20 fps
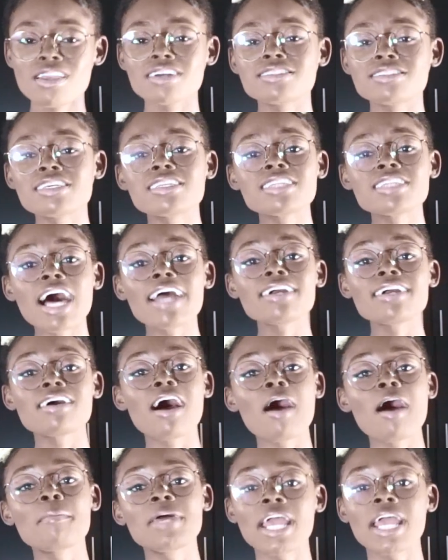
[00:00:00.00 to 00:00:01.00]
to like,
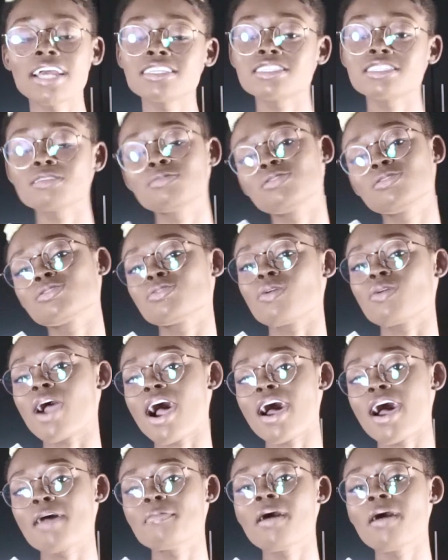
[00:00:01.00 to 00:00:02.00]
comment, and
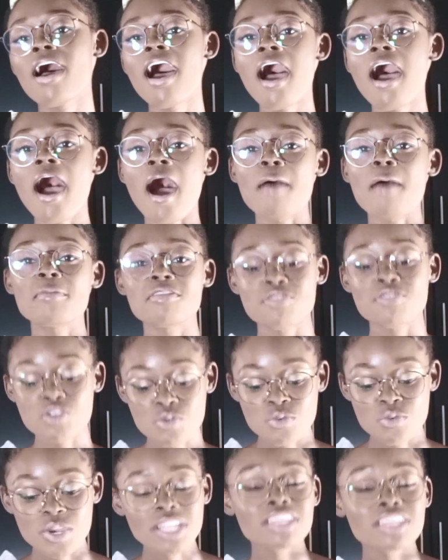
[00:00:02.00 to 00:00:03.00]
subscribe if
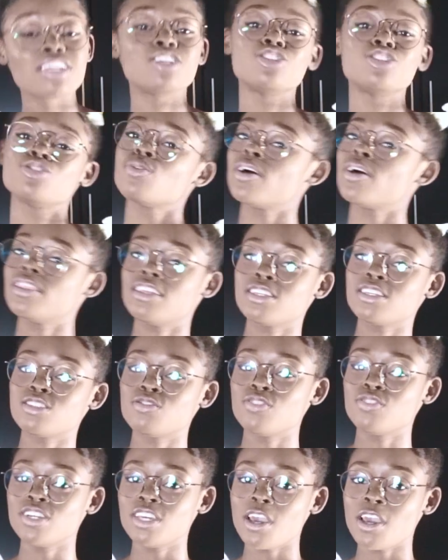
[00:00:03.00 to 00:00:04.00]
you really enjoyed this
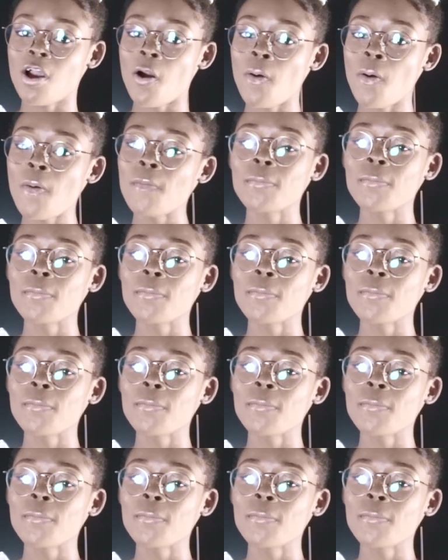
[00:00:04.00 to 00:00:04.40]
video.